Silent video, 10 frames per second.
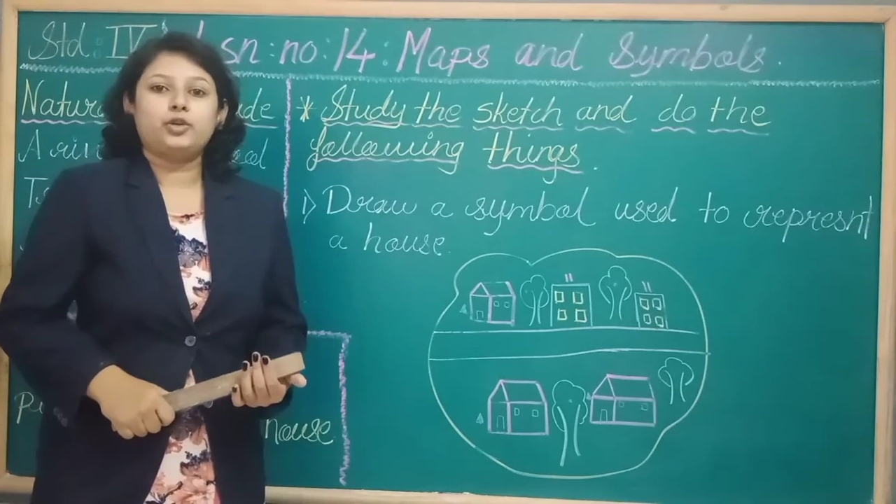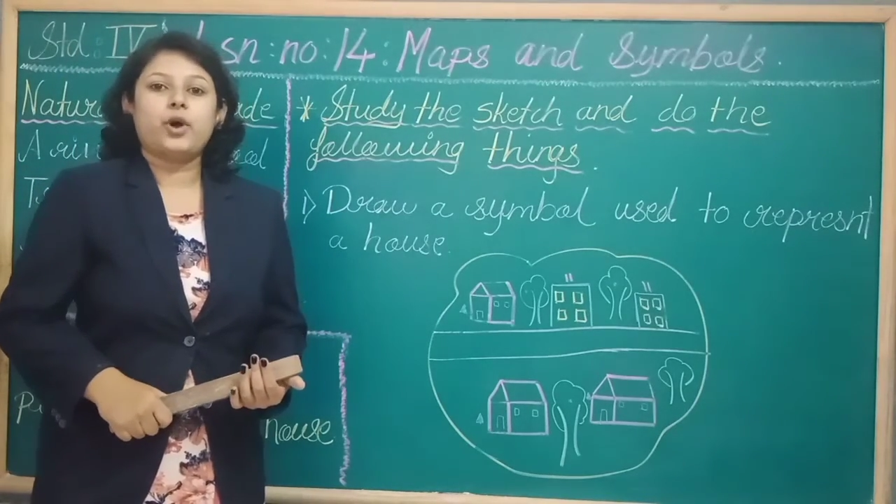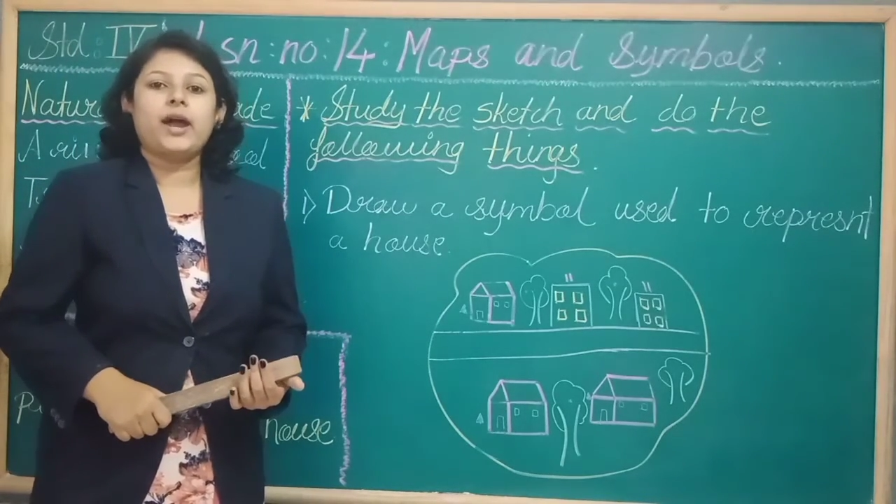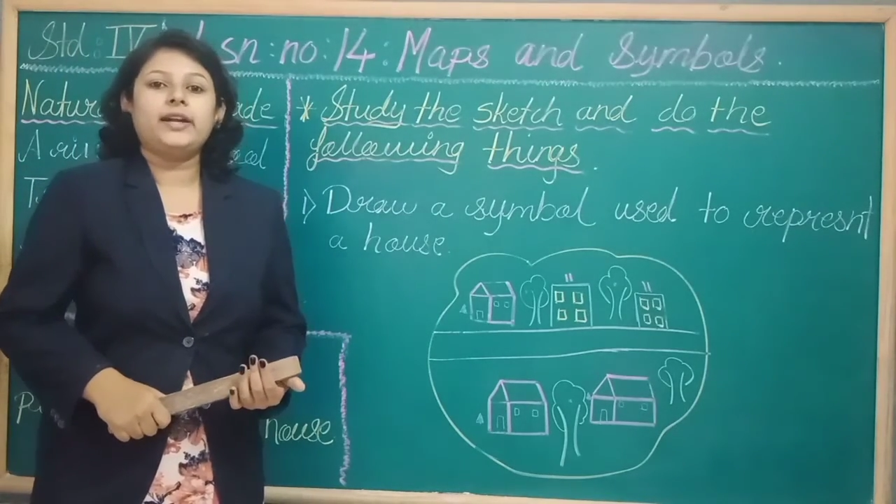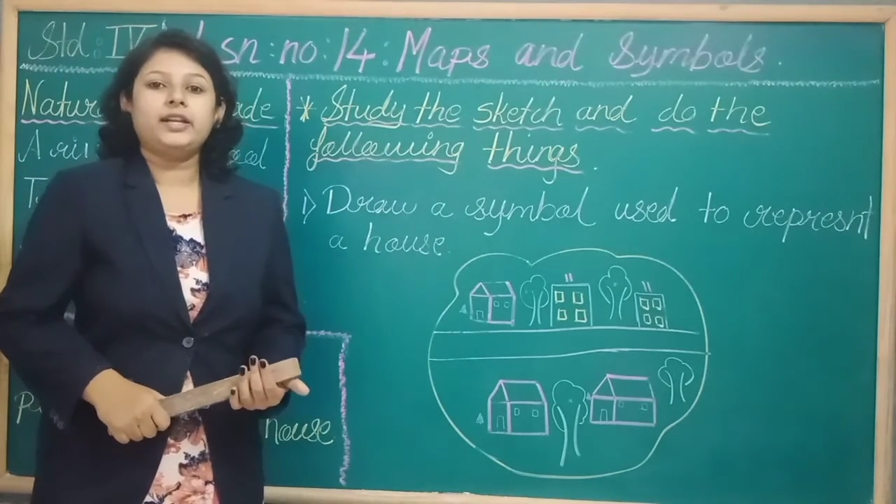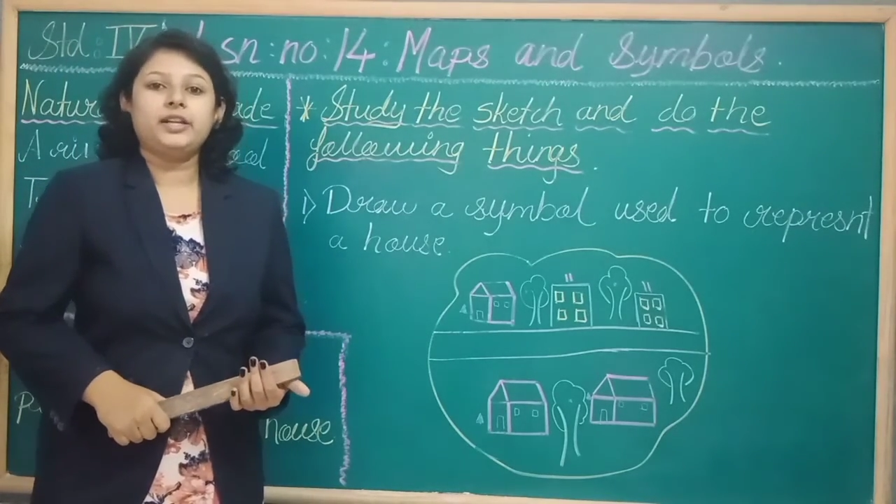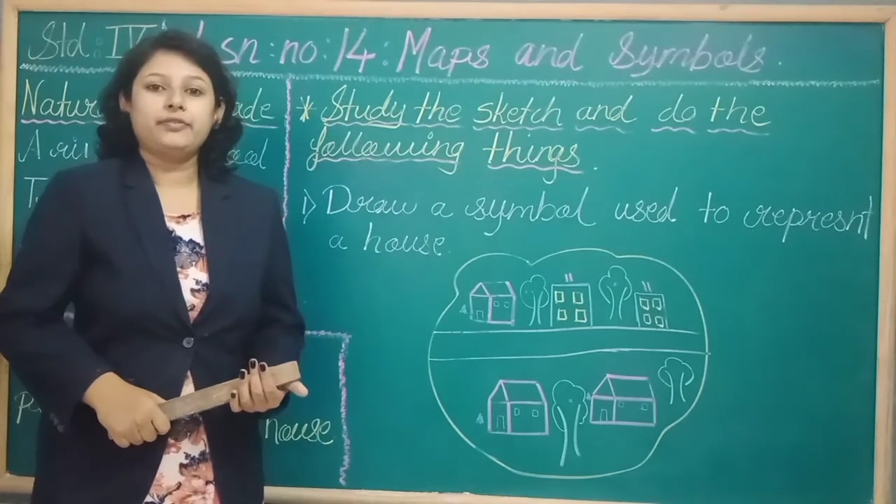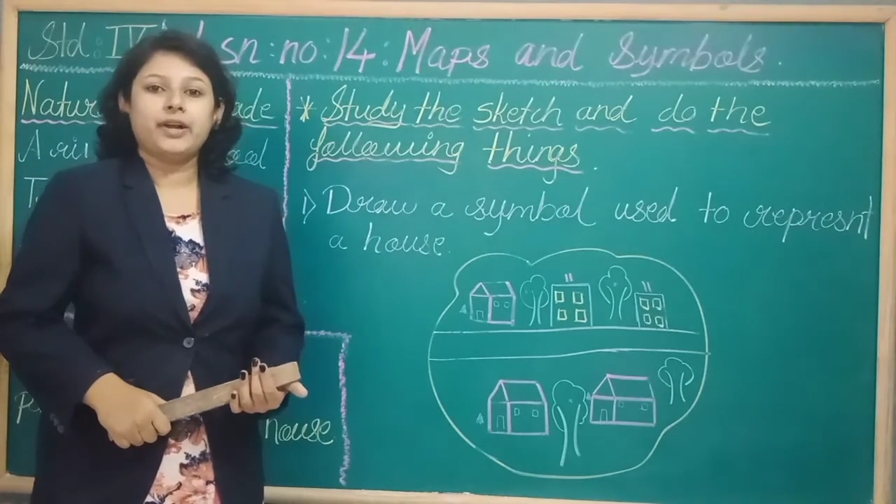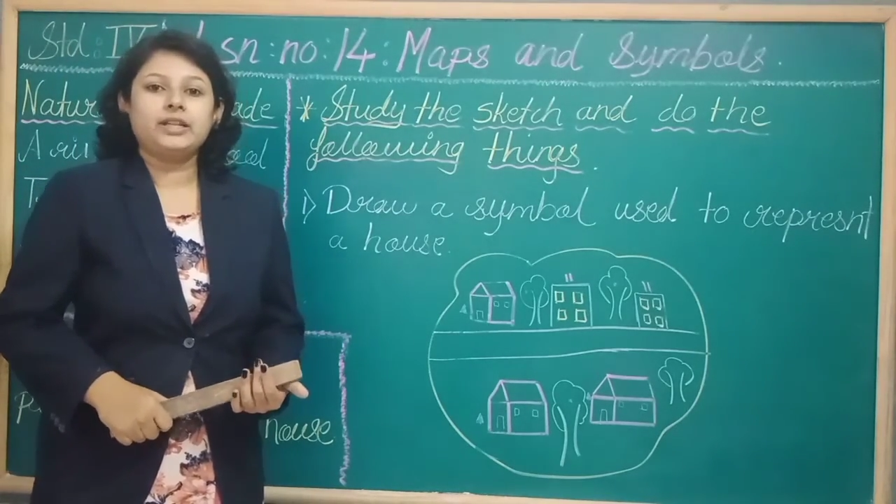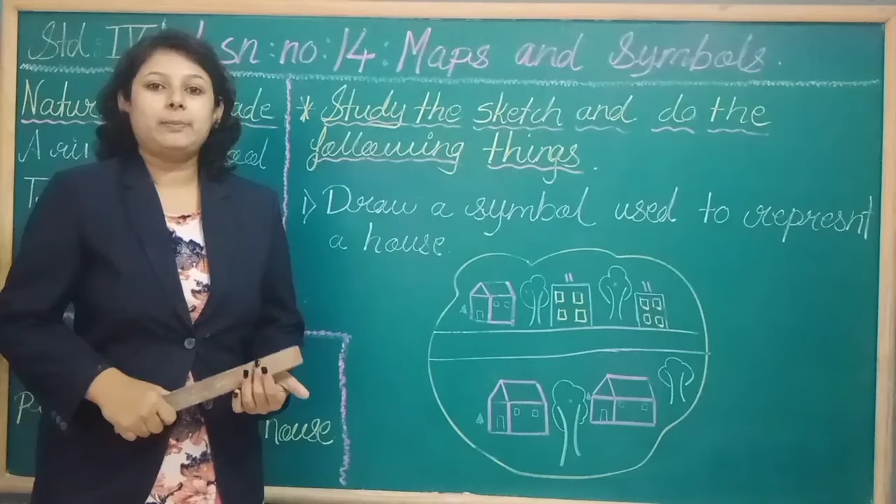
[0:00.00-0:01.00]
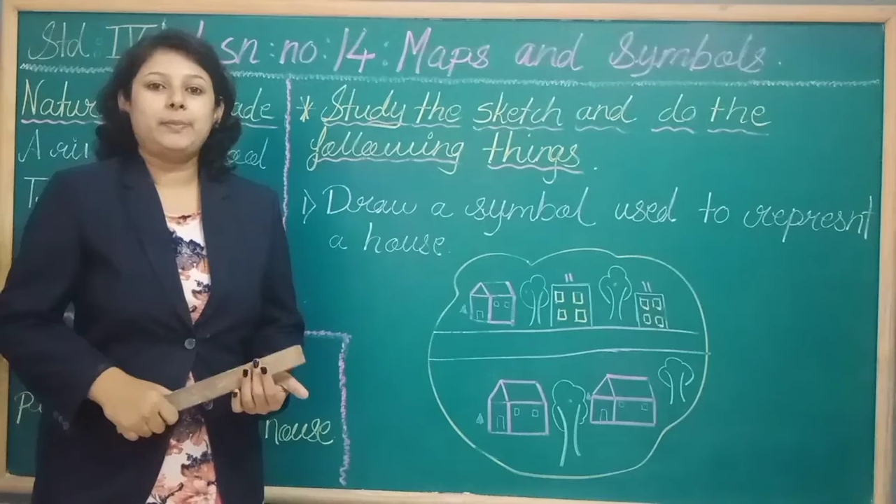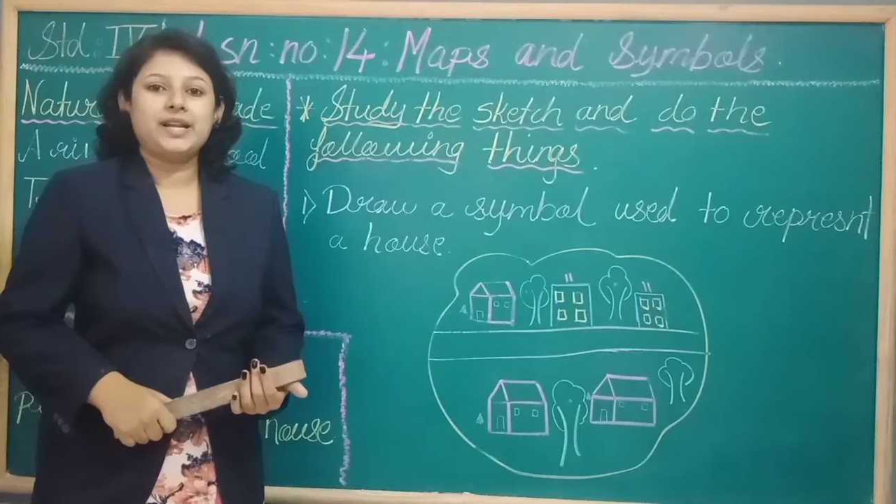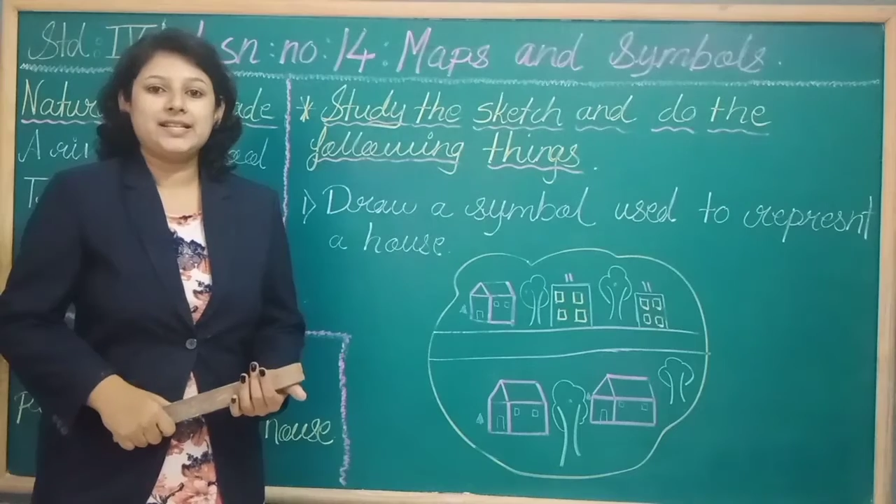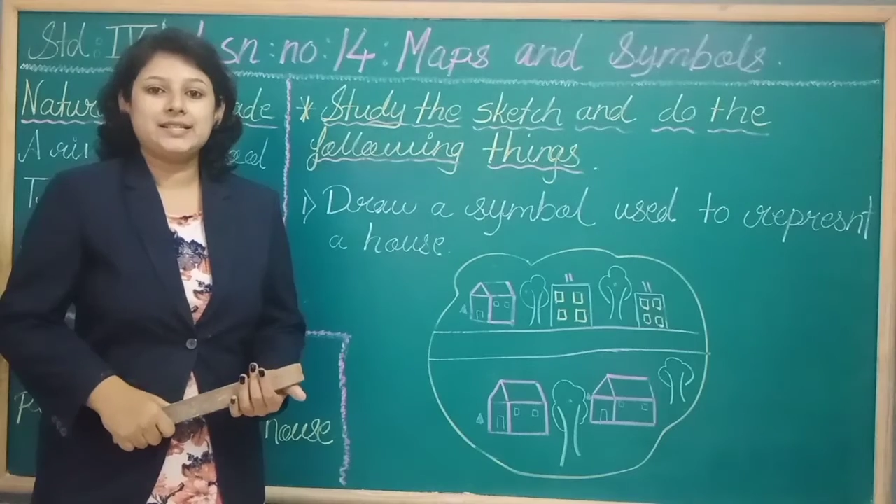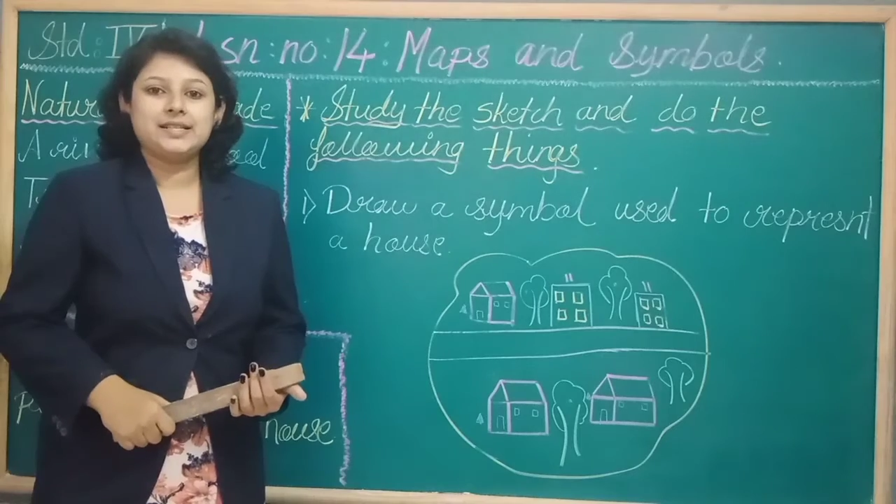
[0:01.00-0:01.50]
to identify the
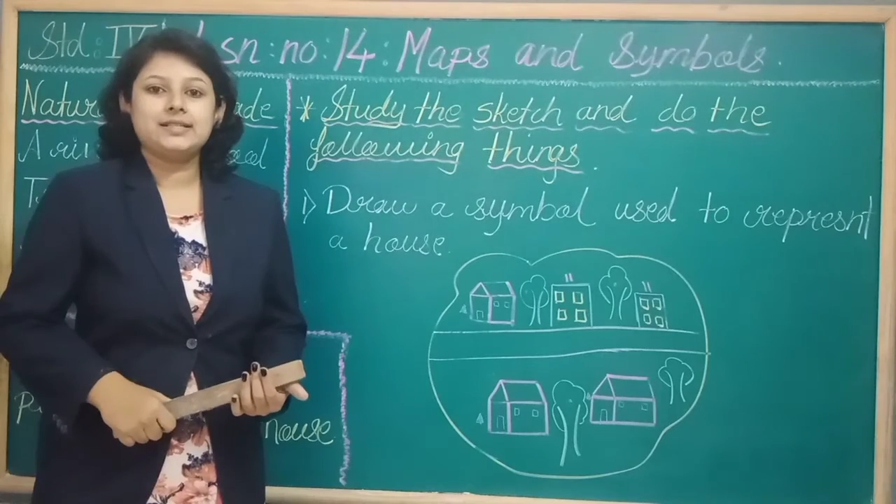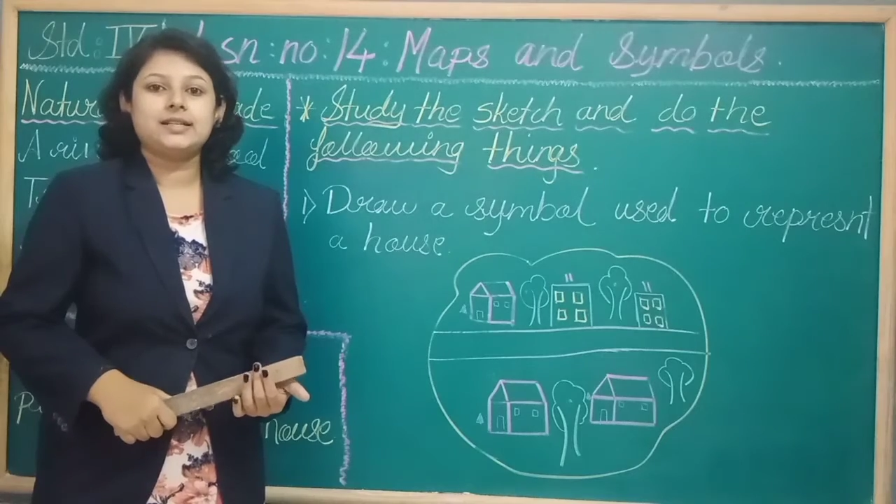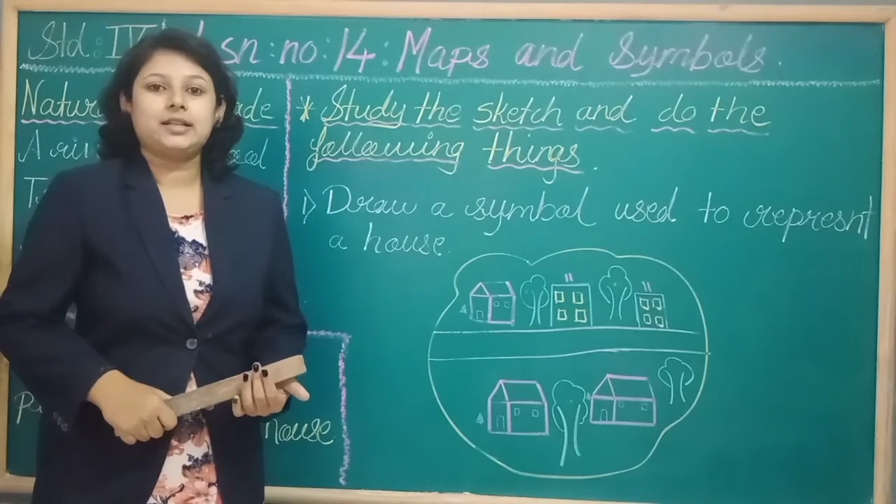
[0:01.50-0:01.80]
places,